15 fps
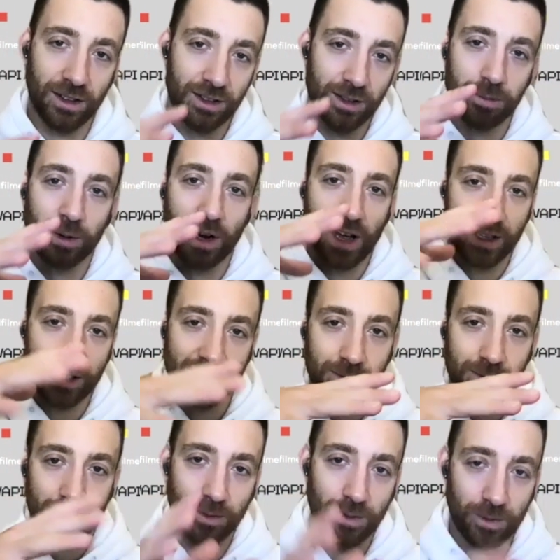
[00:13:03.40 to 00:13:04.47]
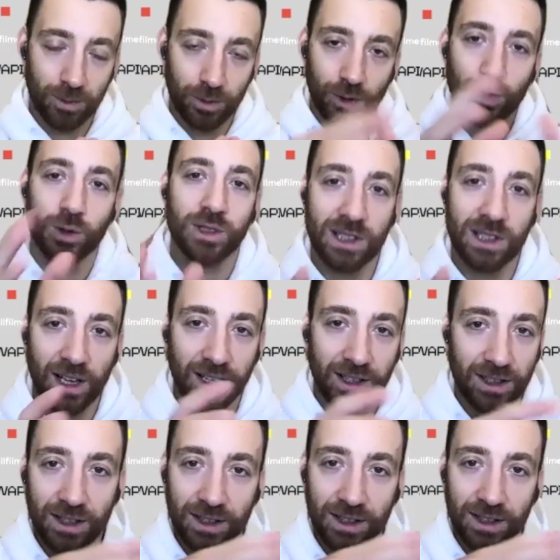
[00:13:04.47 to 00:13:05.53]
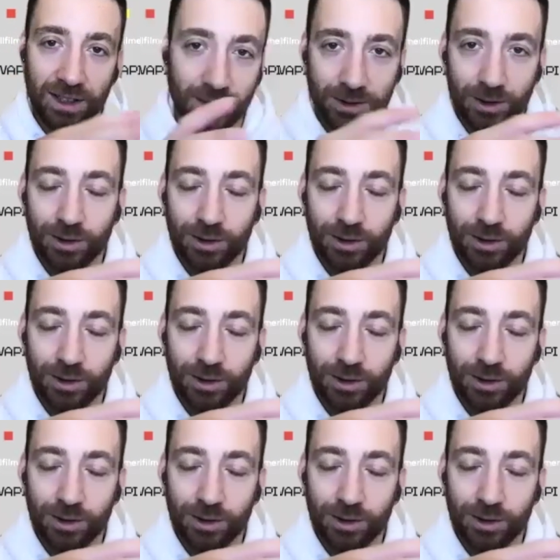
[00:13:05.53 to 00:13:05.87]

the price looks like it's